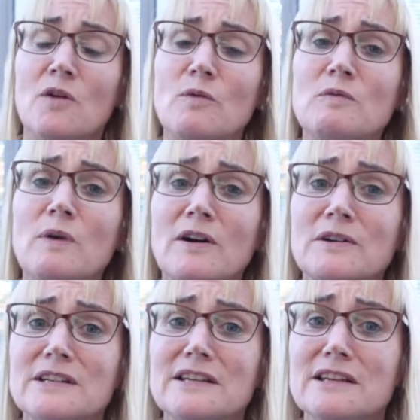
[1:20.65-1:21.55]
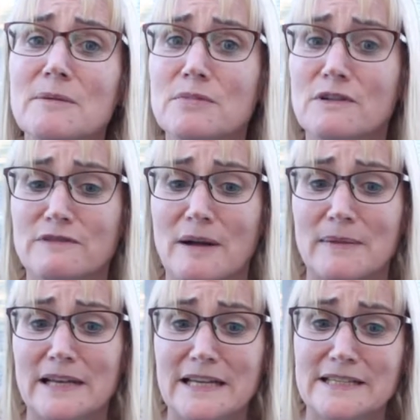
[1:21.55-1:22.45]
We've welcomed a number of
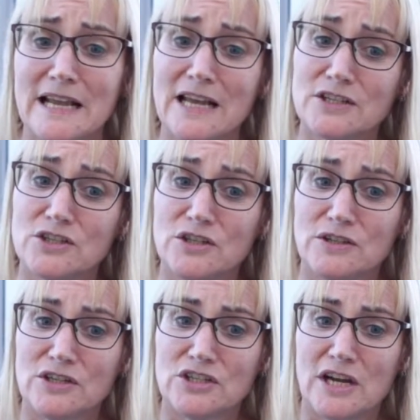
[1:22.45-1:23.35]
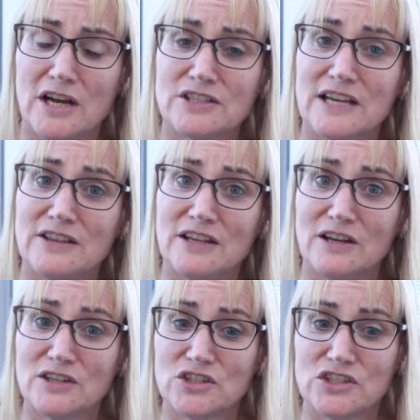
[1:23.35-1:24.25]
families to Junior Church in the
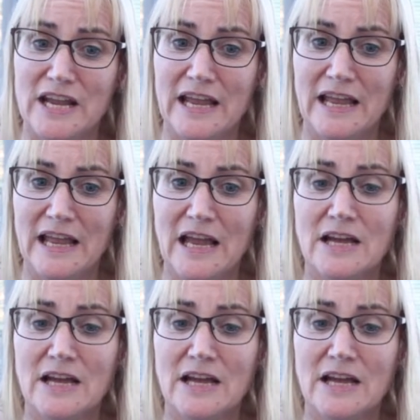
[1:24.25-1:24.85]
last year,